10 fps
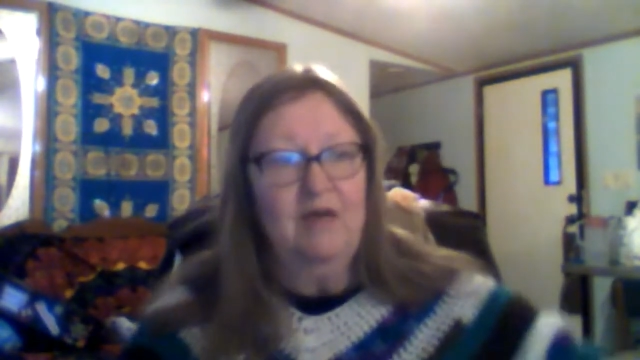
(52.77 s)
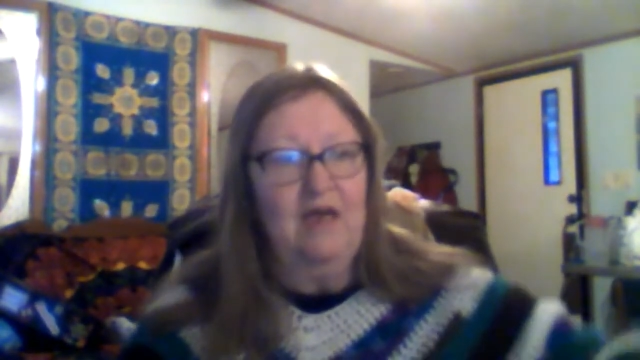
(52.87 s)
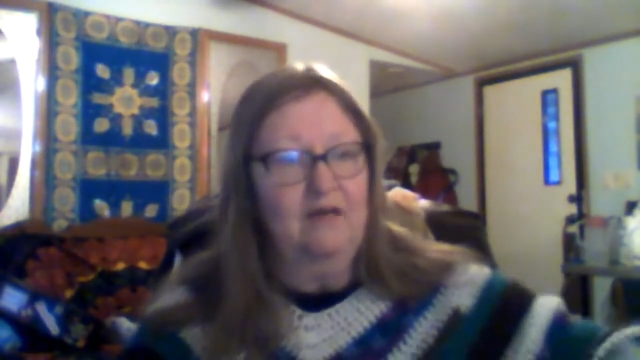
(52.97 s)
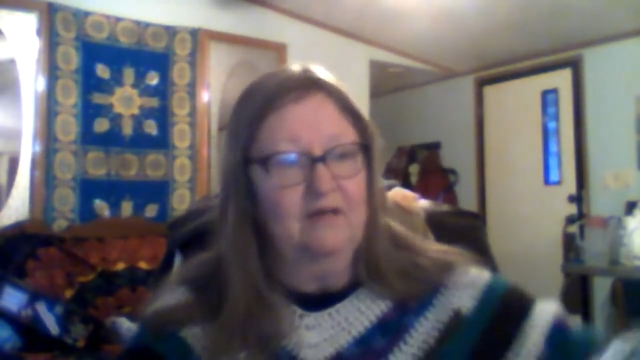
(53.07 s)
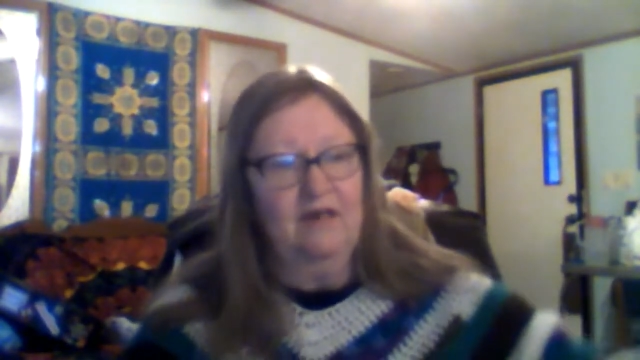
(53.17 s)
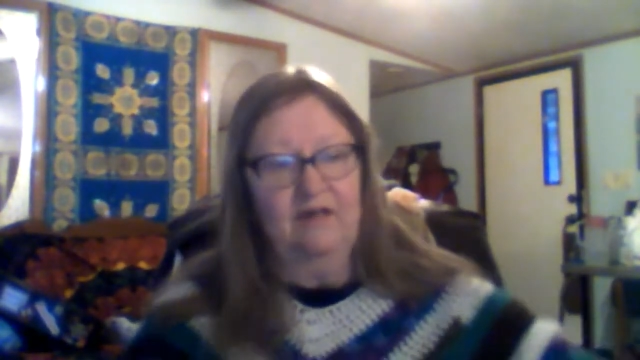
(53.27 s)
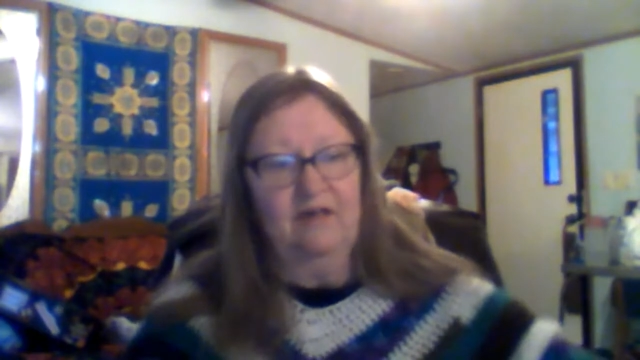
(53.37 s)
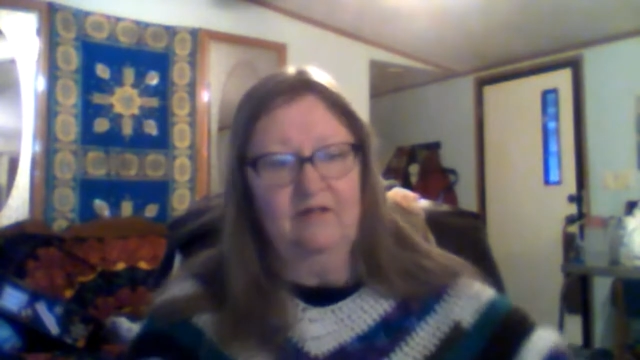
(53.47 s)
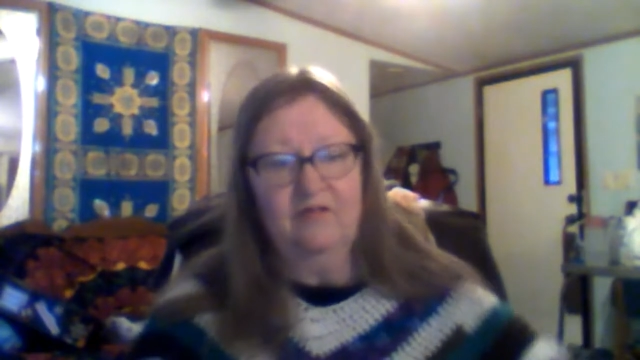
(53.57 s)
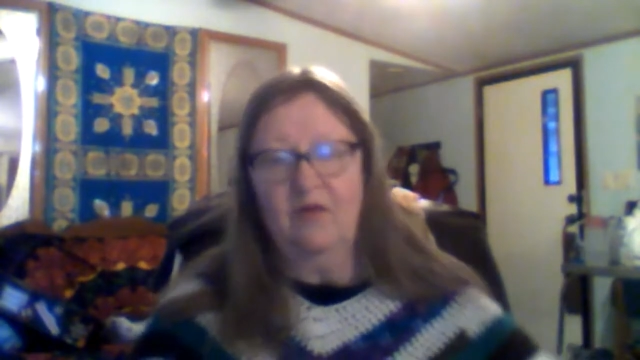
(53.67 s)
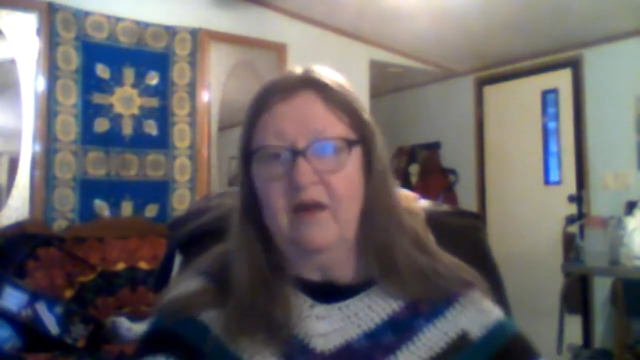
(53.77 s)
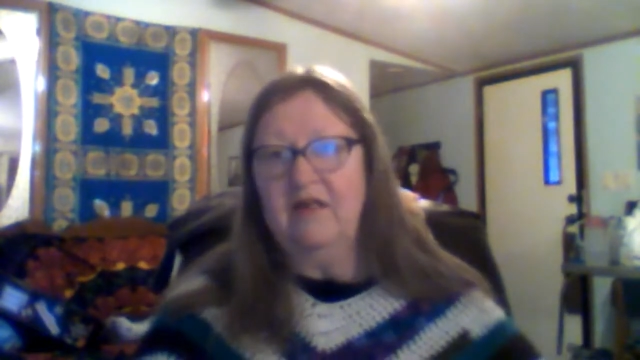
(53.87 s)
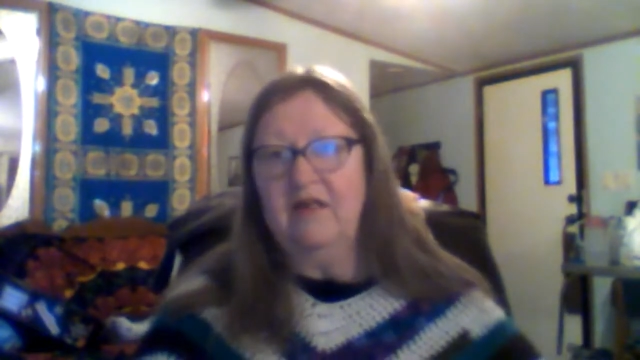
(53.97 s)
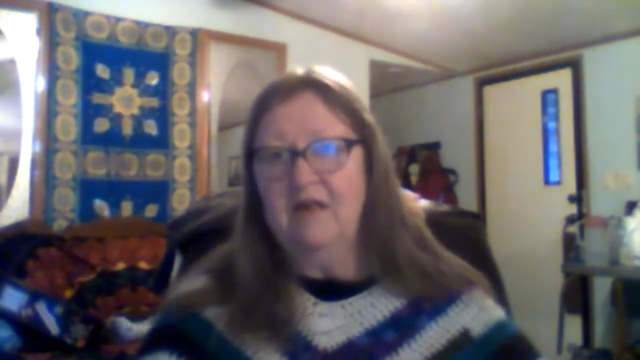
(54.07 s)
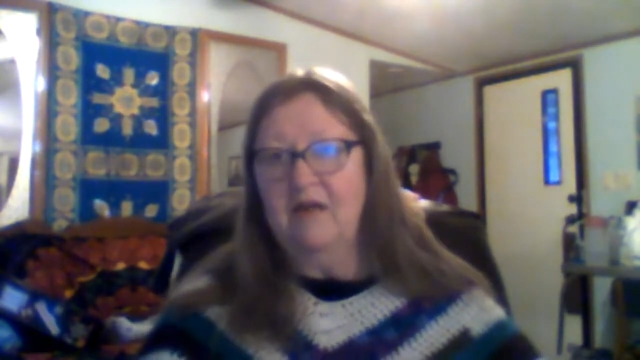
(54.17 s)
And so
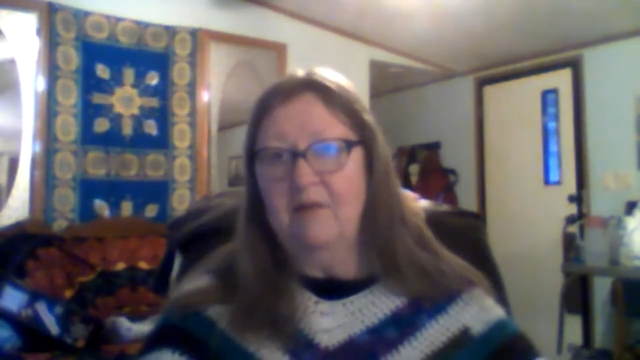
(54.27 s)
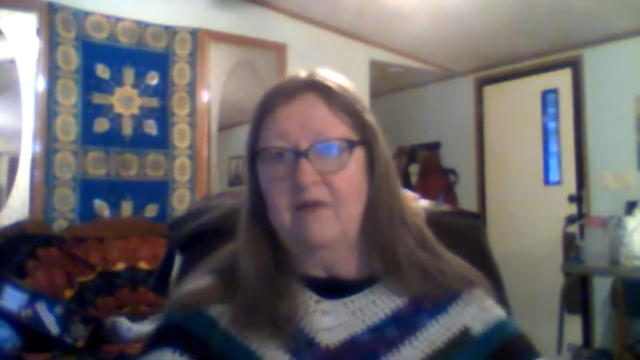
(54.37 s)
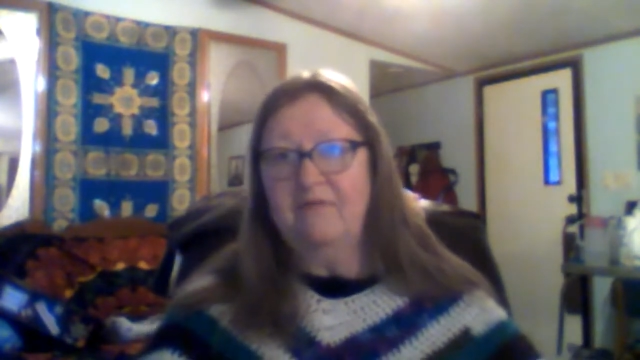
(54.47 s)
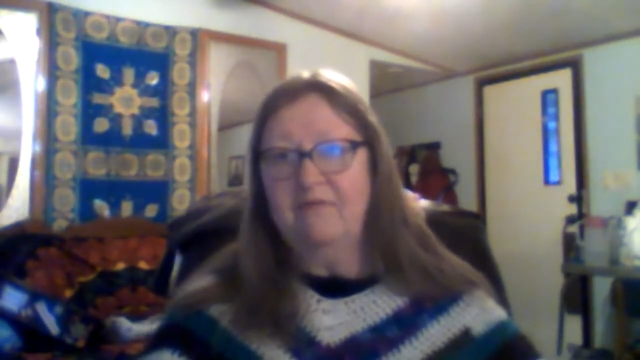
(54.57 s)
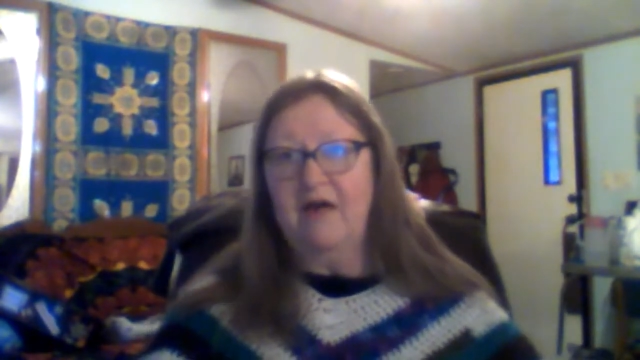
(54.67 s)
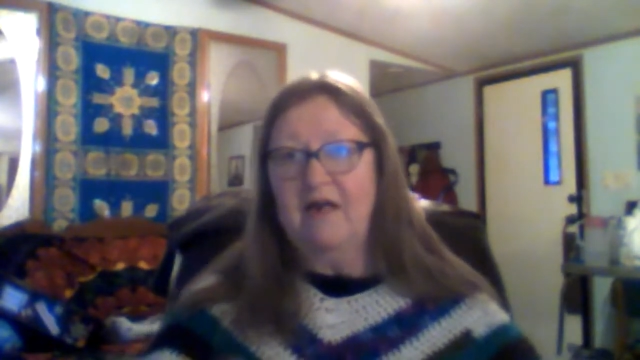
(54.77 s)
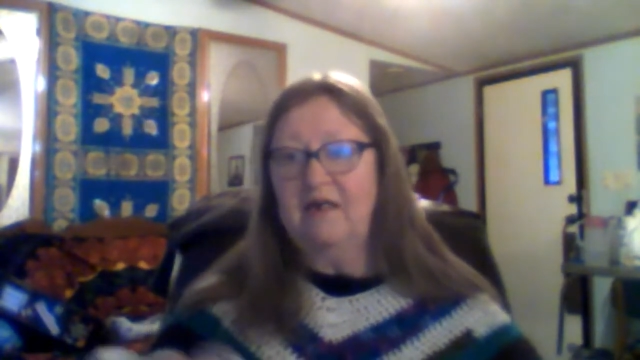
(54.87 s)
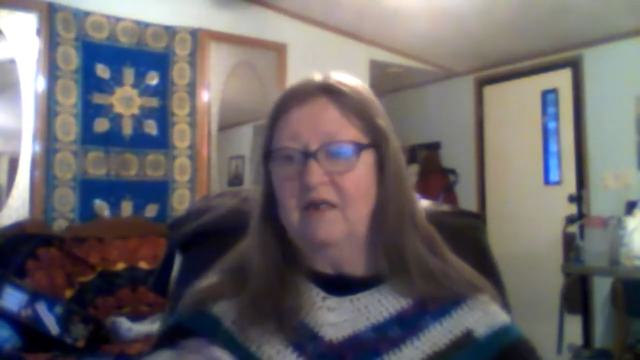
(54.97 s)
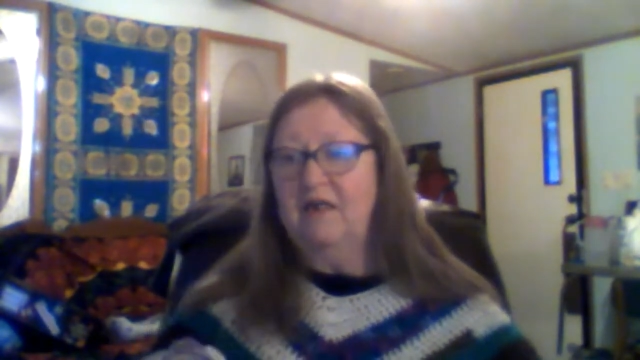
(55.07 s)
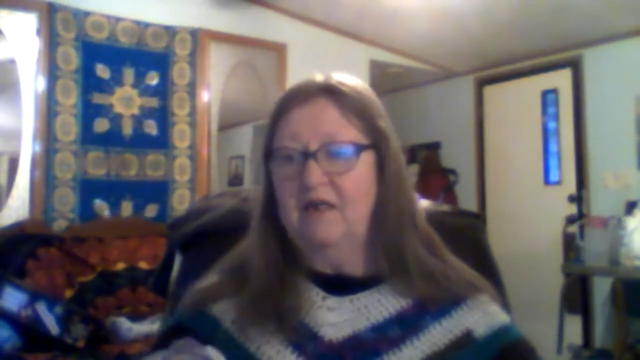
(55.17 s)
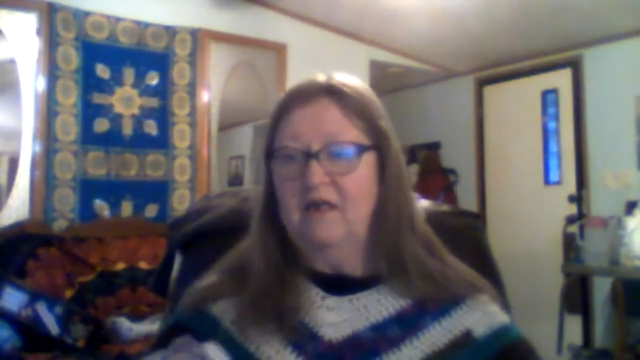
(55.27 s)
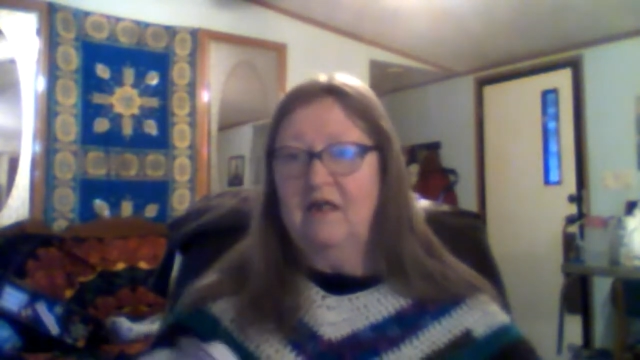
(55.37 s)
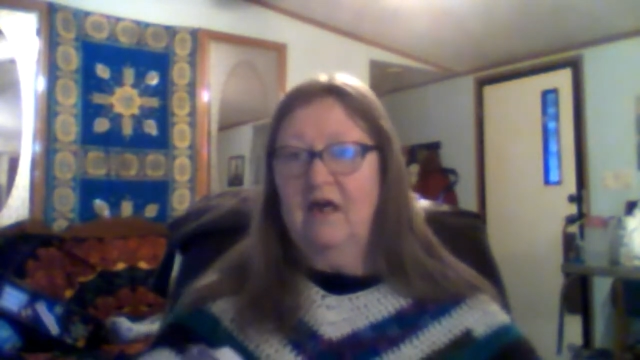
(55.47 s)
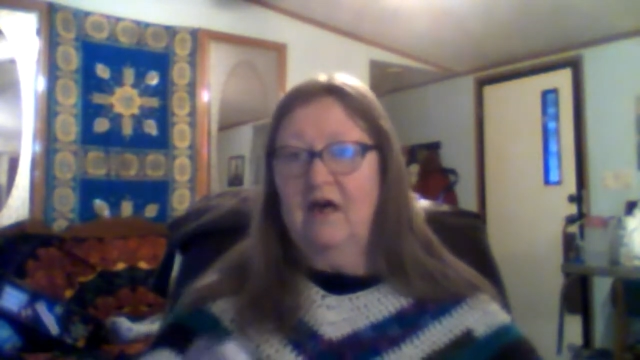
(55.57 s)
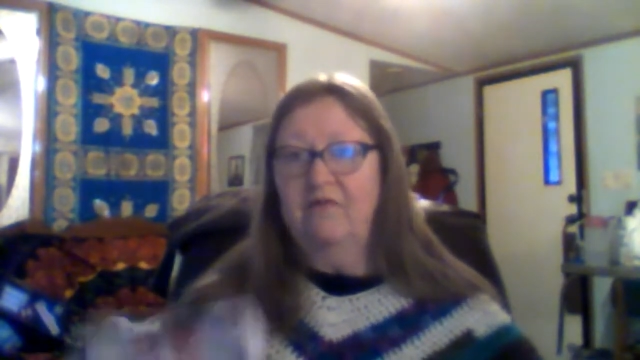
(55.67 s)
anytime I find
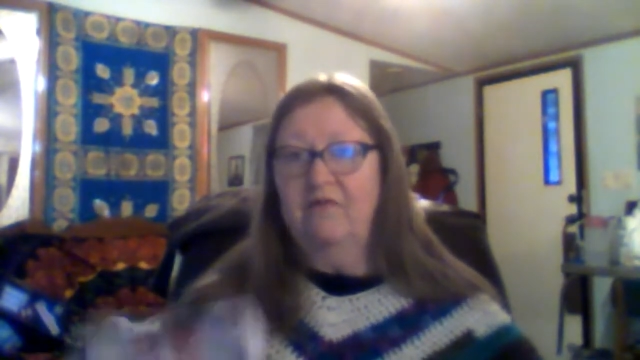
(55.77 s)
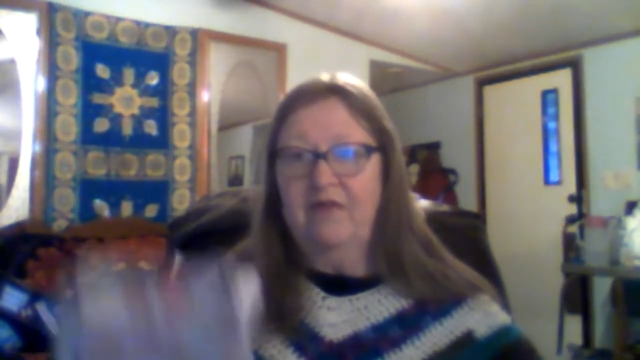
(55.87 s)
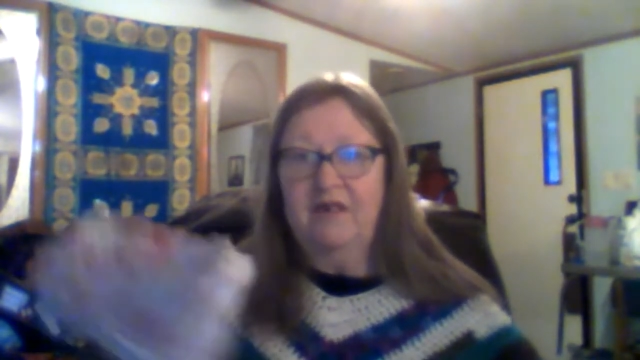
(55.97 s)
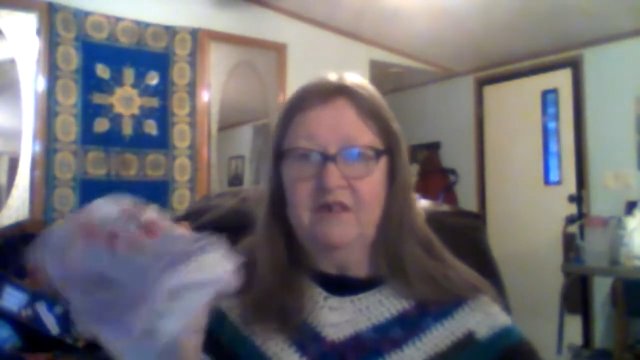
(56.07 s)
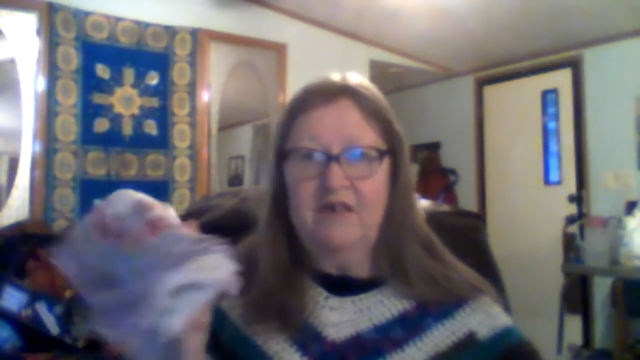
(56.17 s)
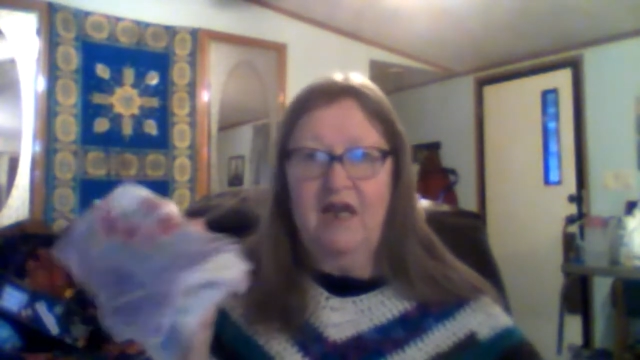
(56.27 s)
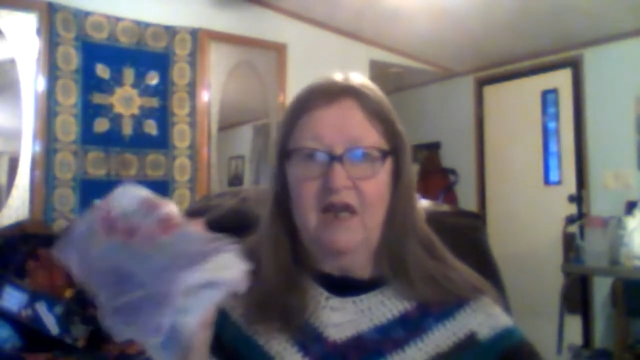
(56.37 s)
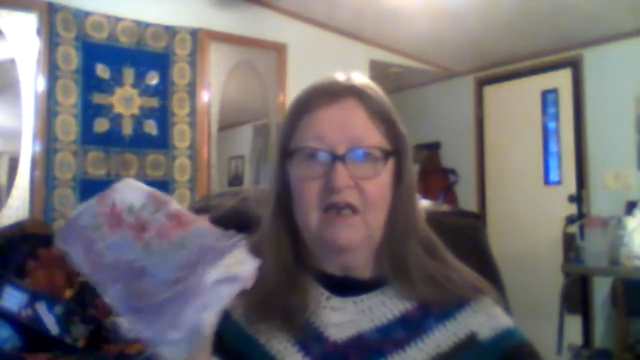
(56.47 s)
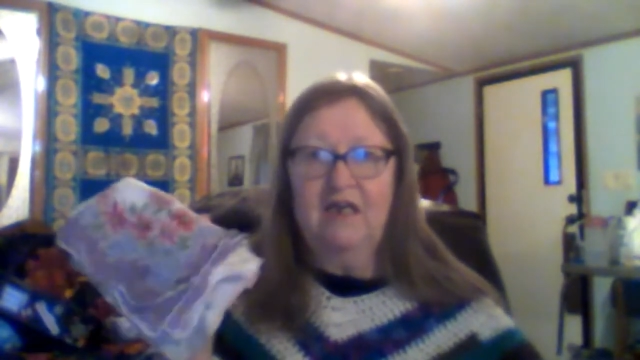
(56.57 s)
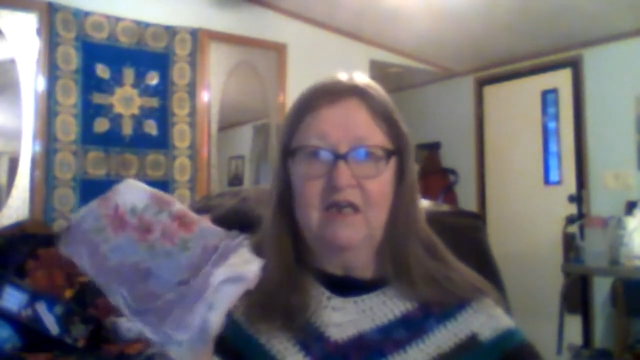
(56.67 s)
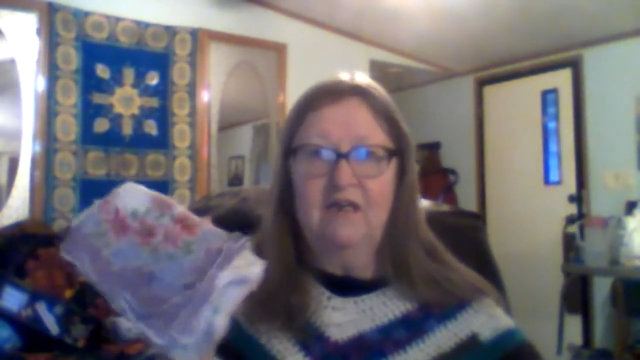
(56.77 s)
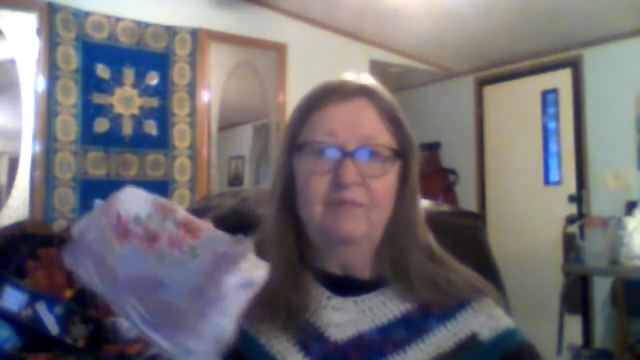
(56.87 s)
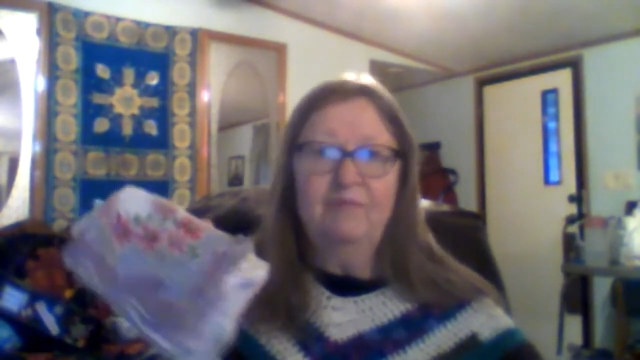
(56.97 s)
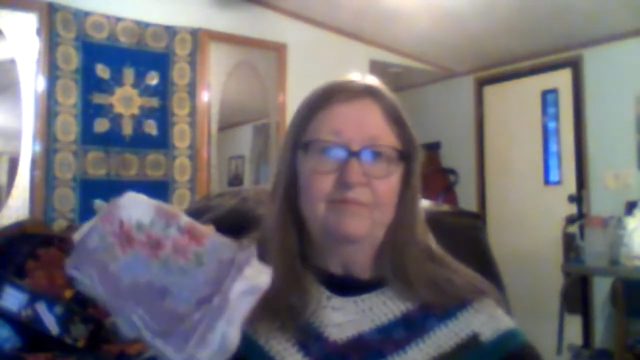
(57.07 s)
a vintage hanky